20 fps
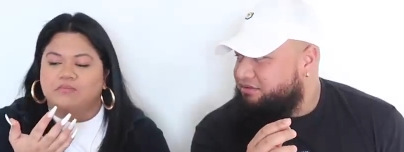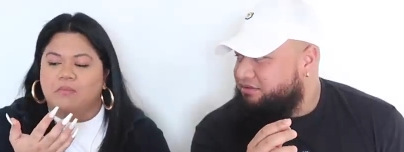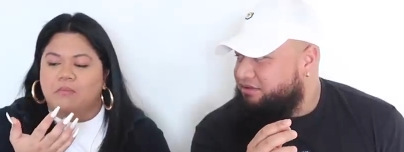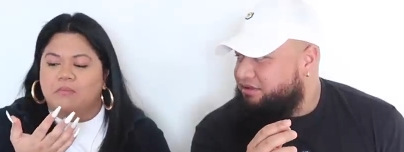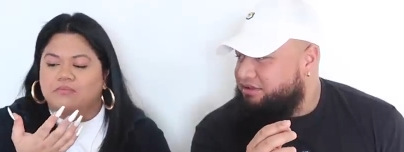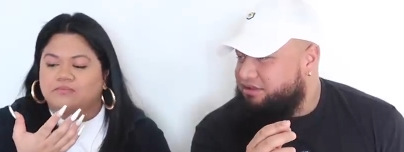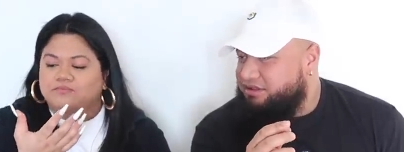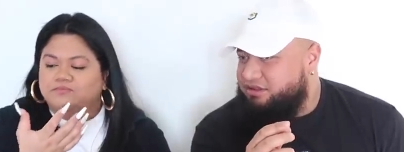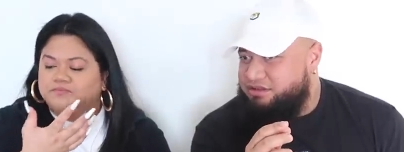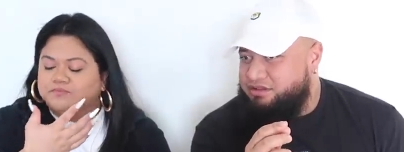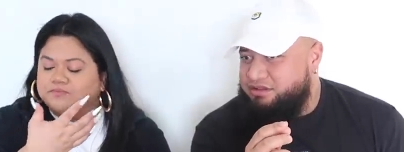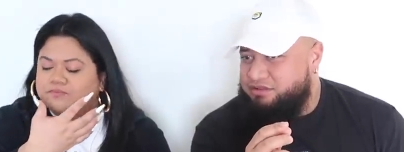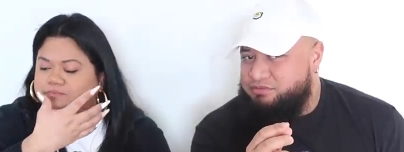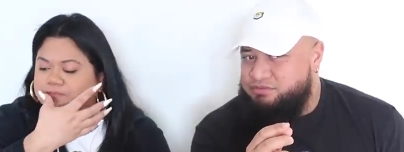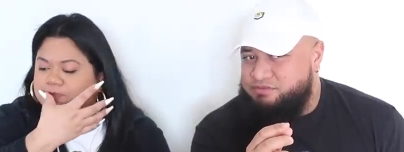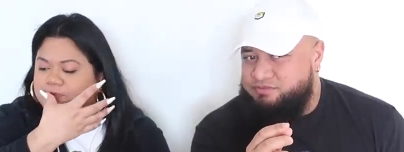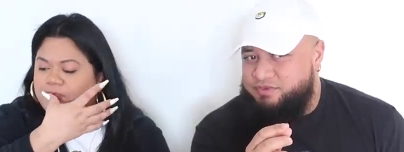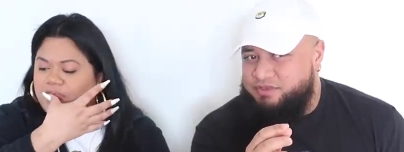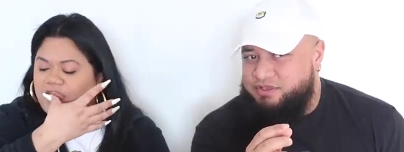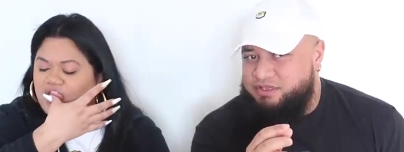Speaker 1: and then he
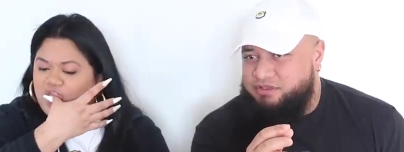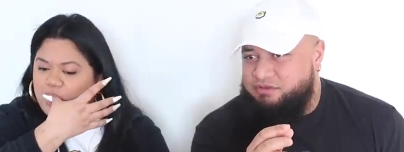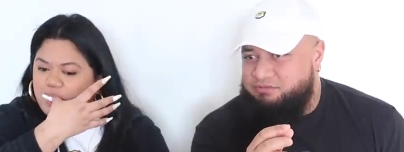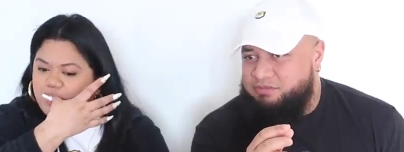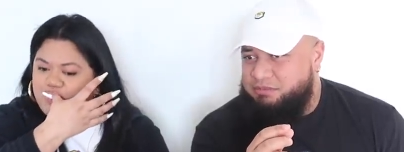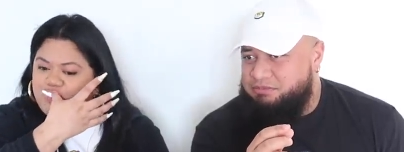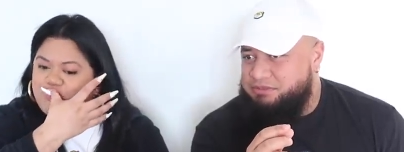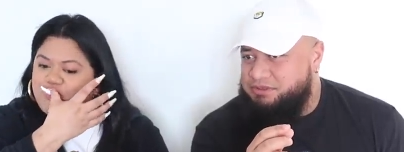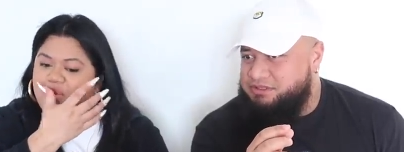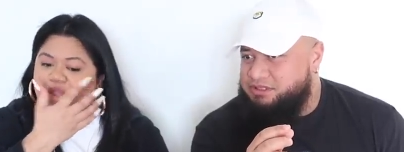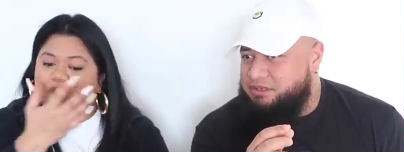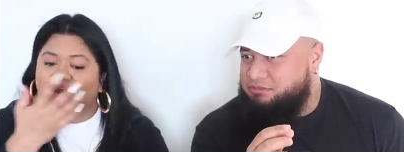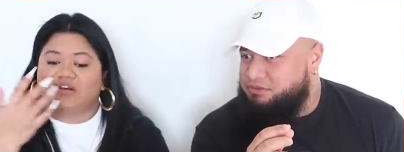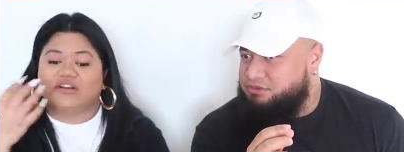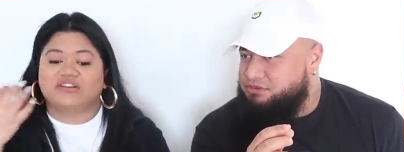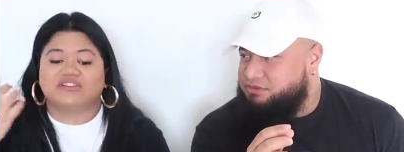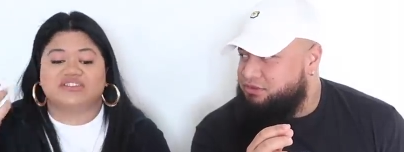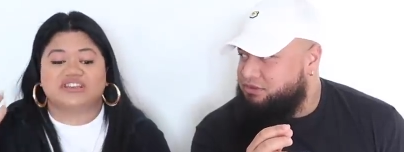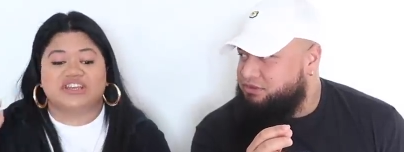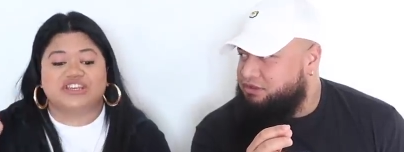was thinking maybe oh,
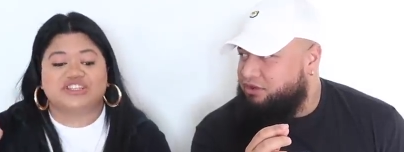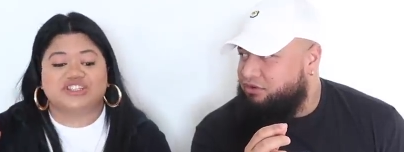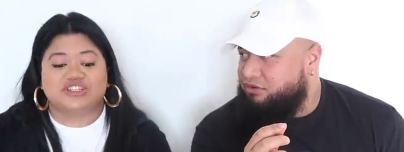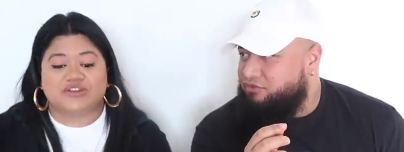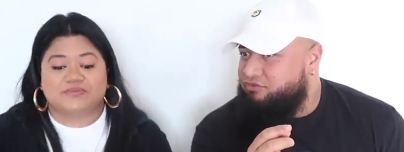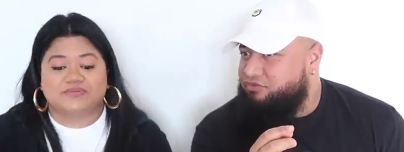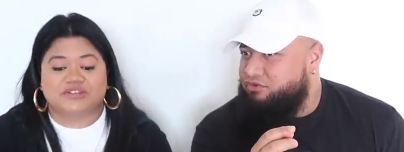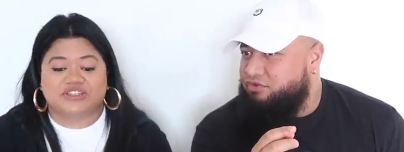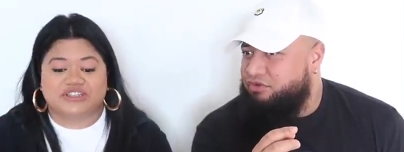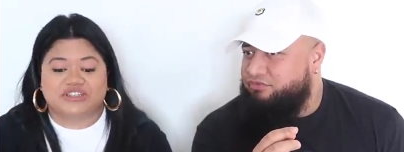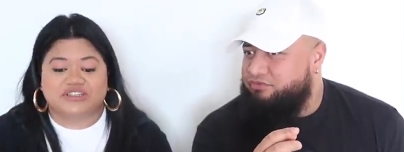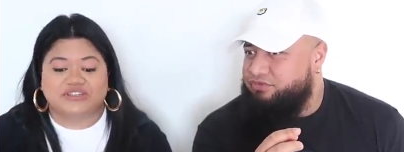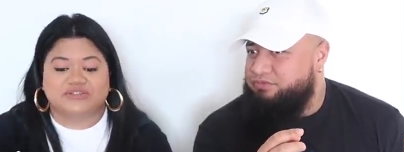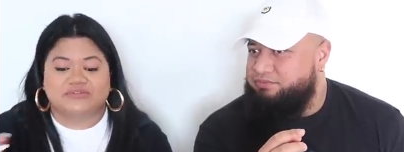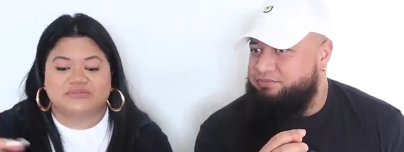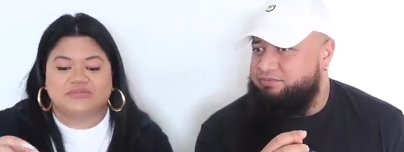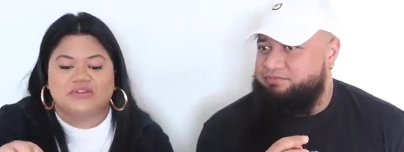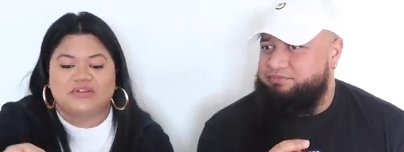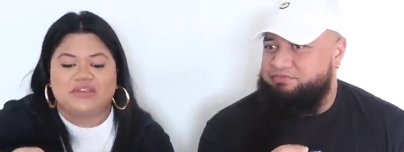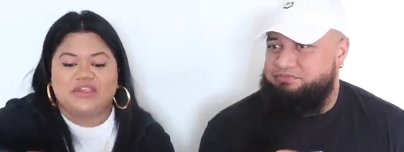someone. because he jumped
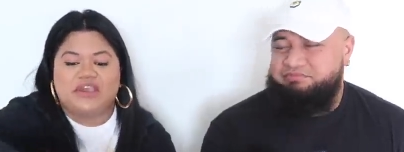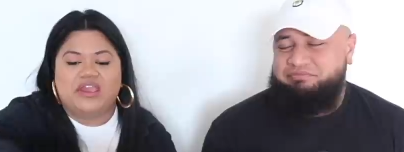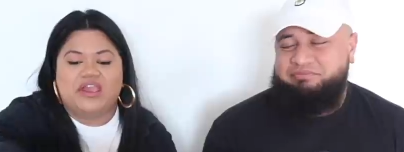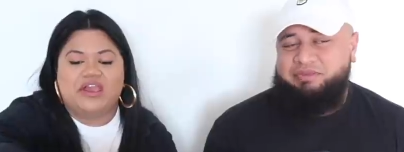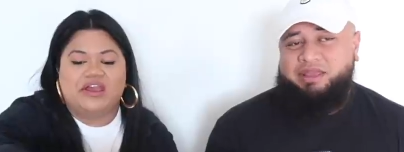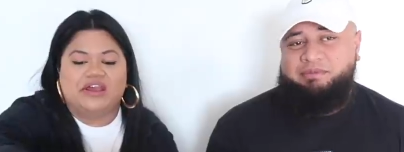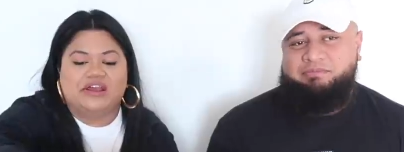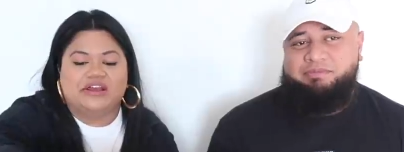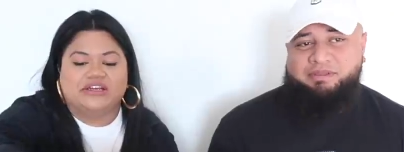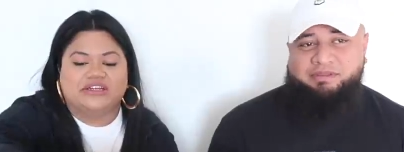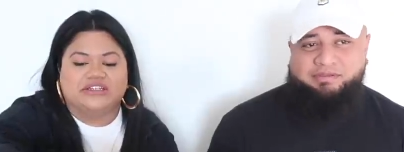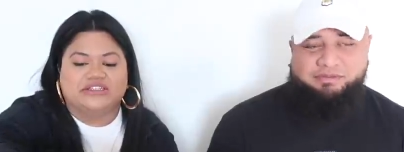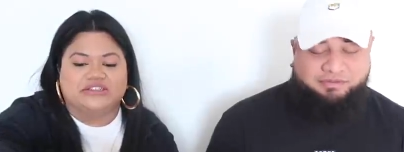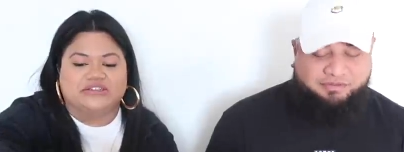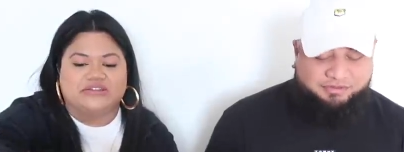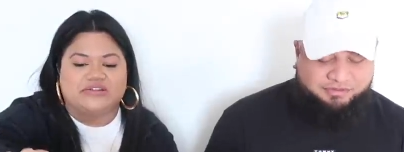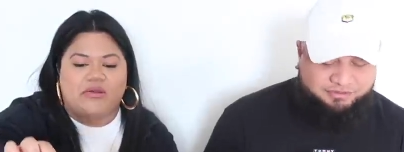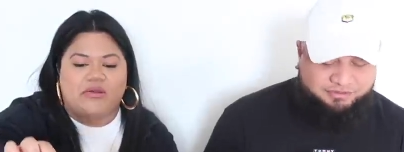in? Yeah.